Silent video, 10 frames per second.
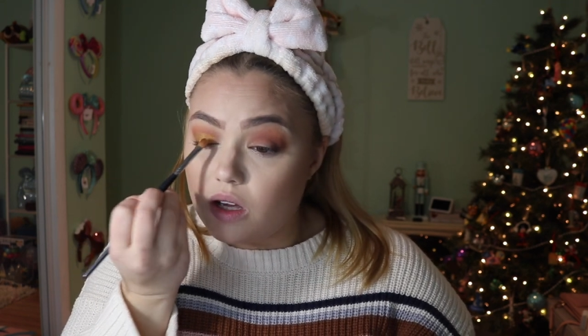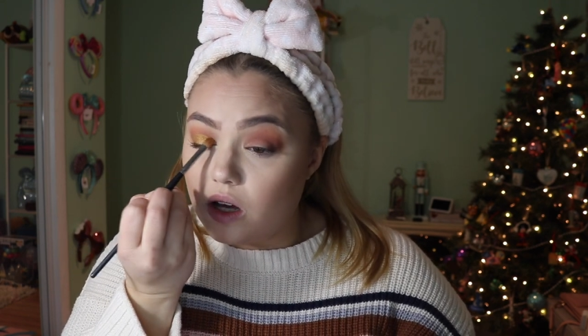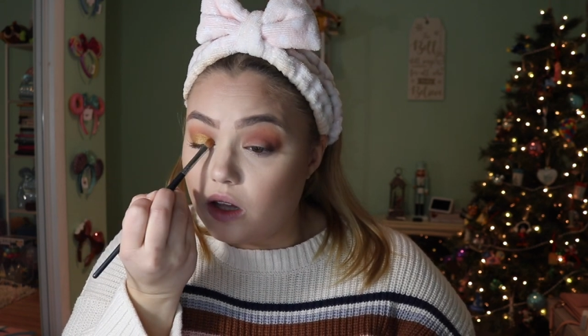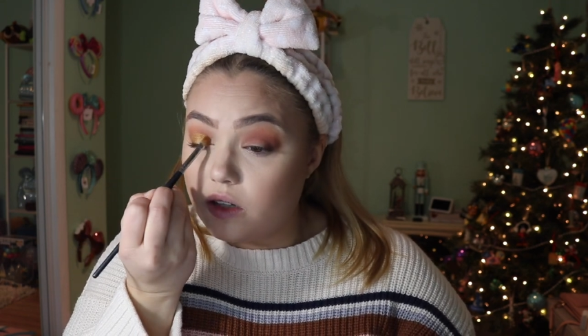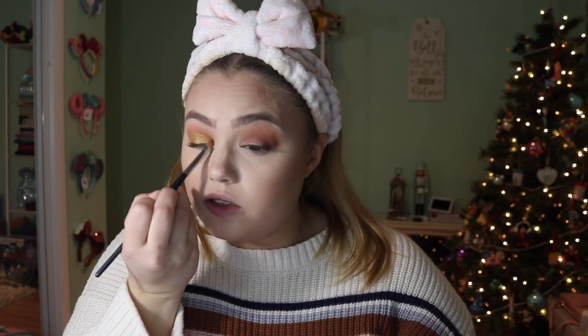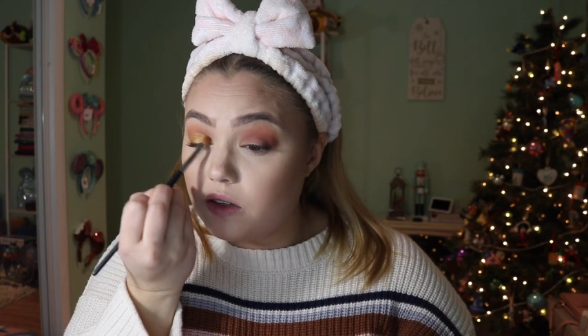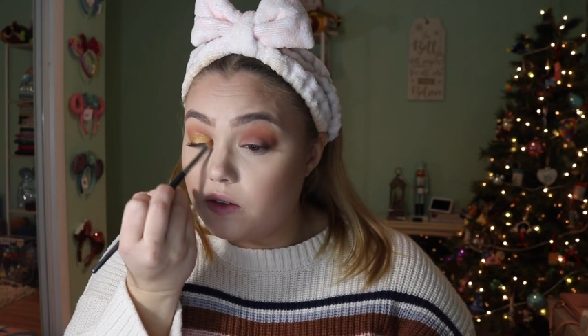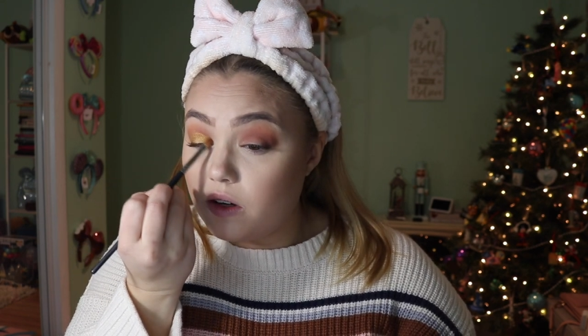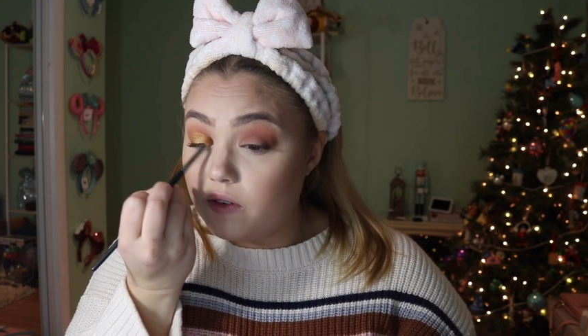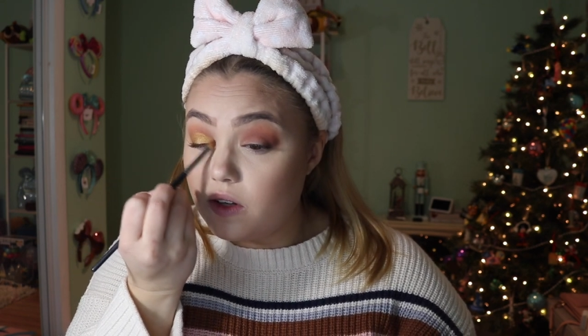color
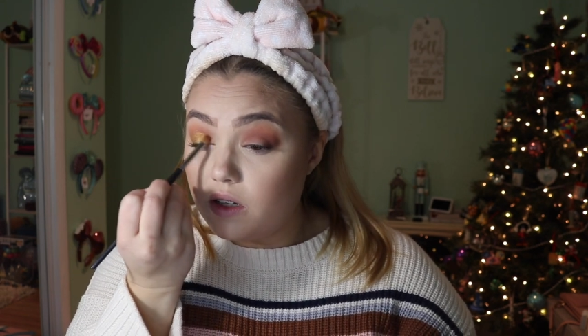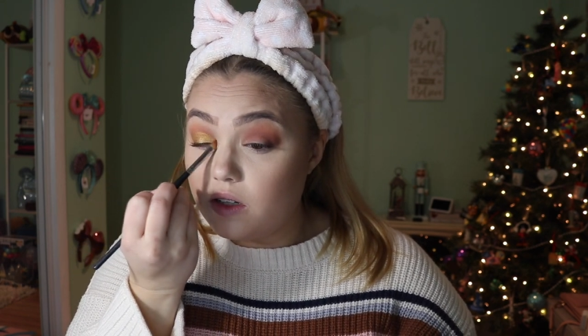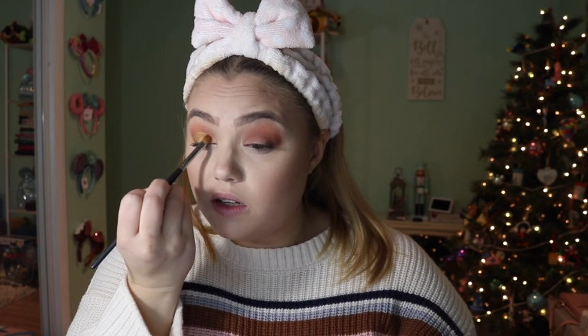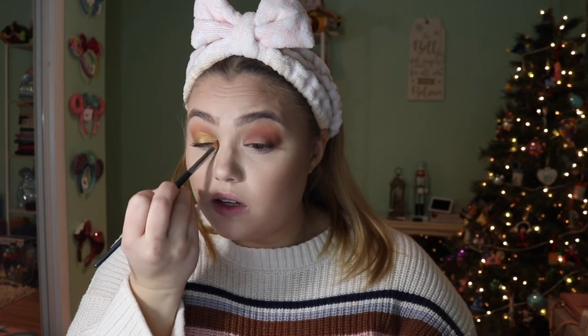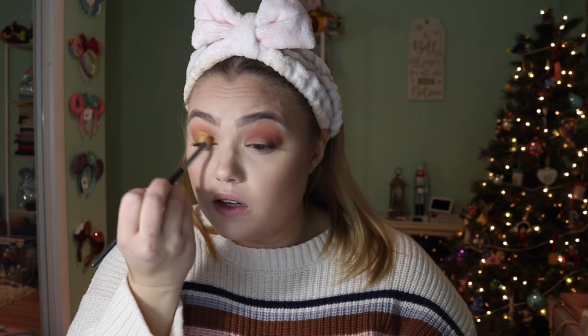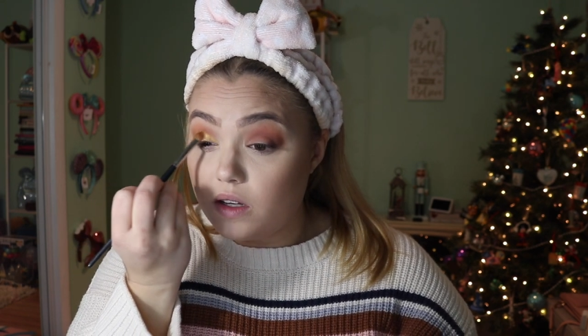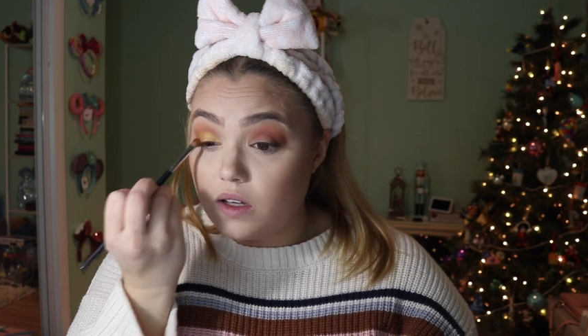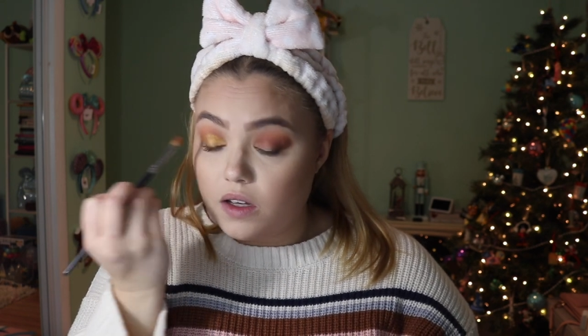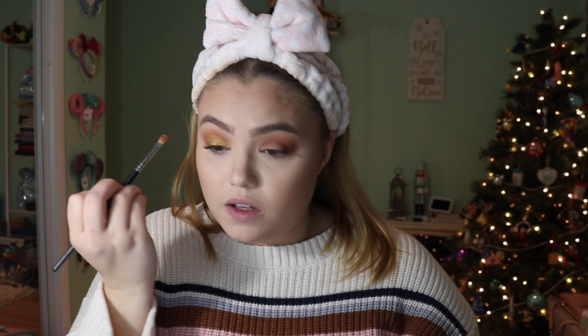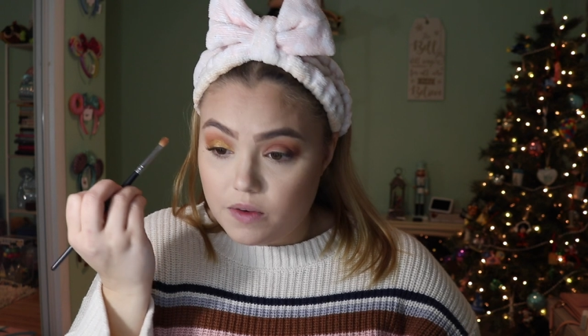tone of it.
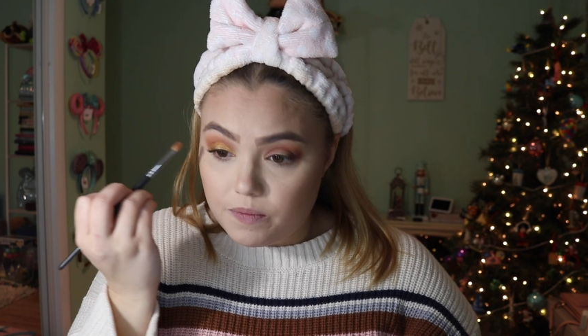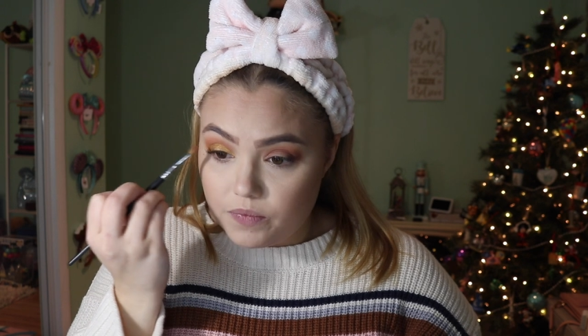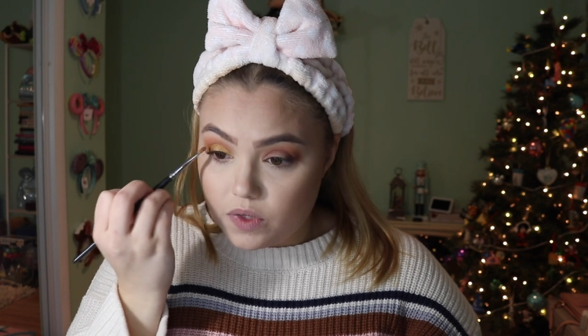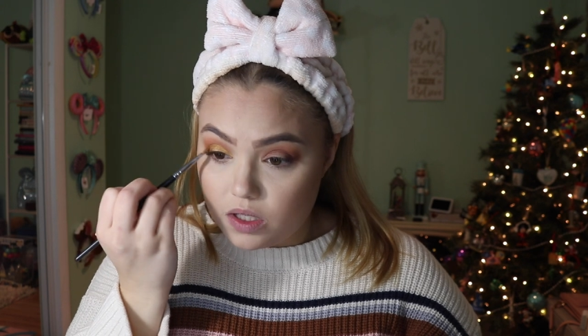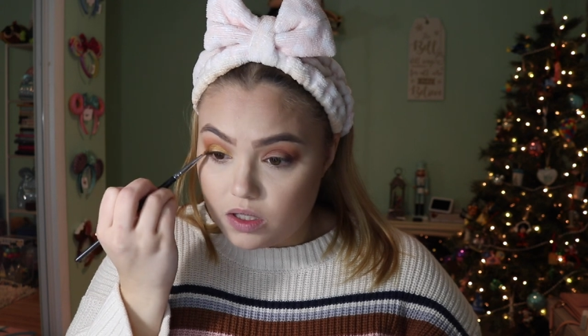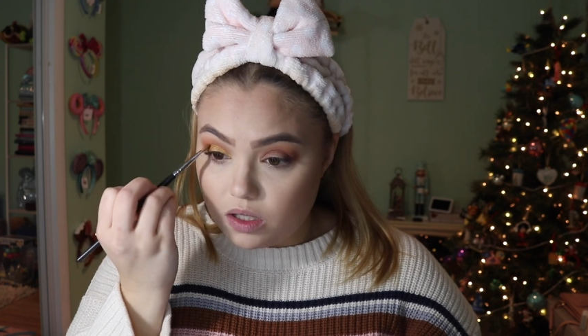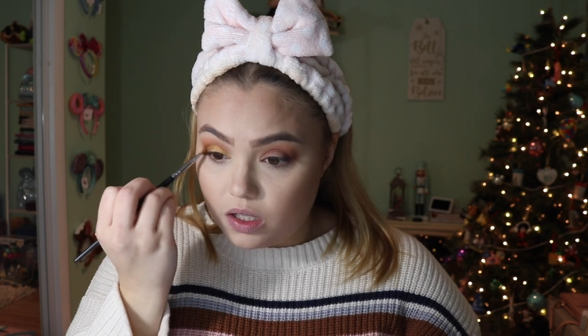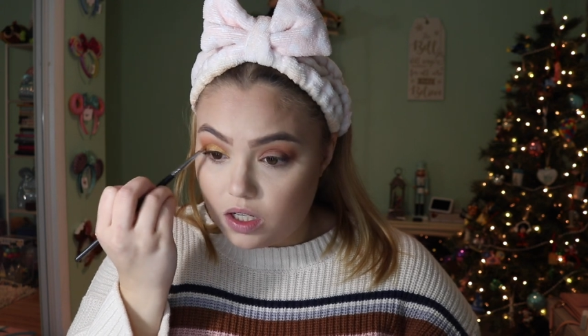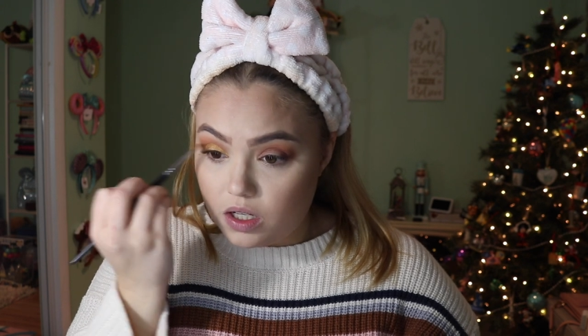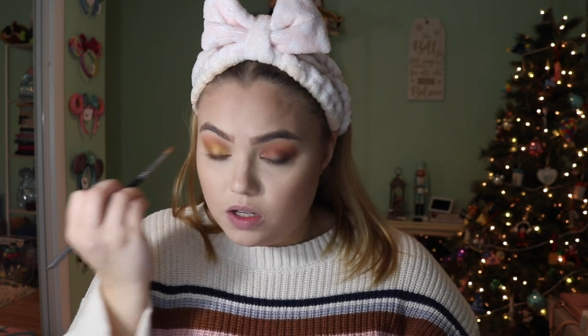It's a
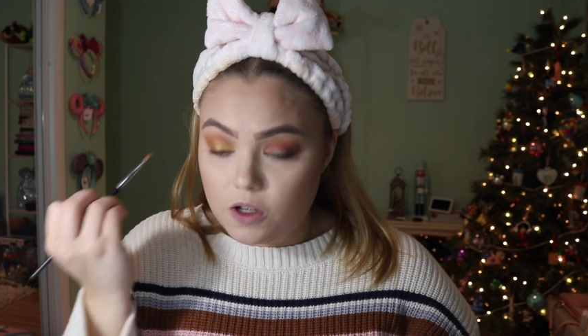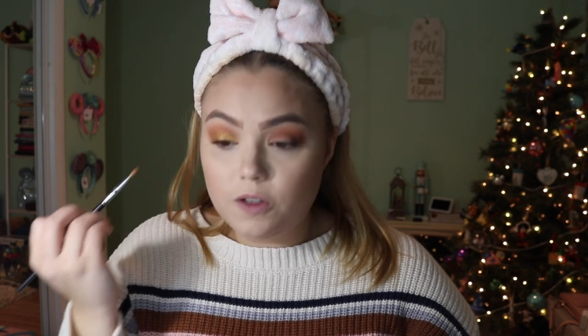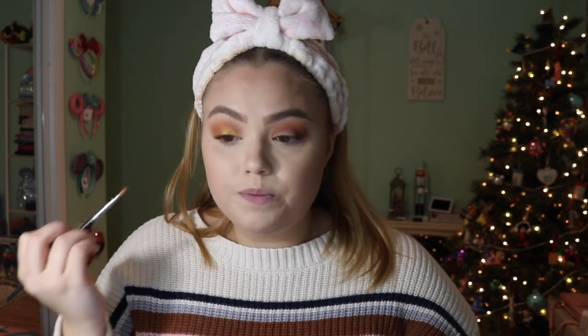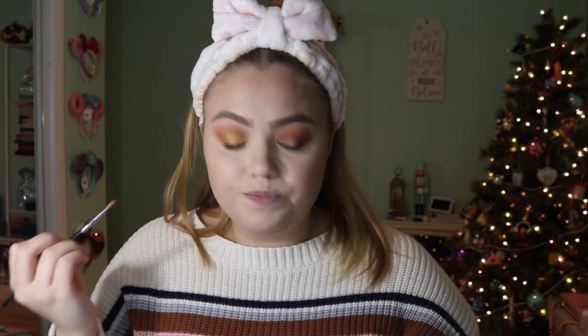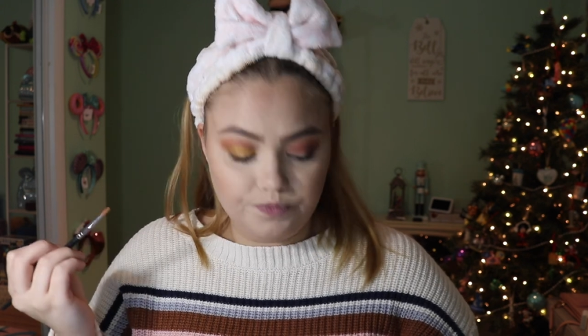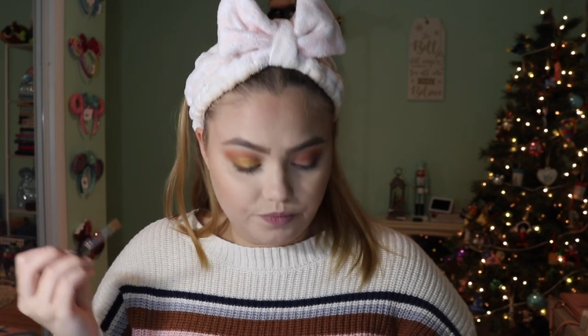little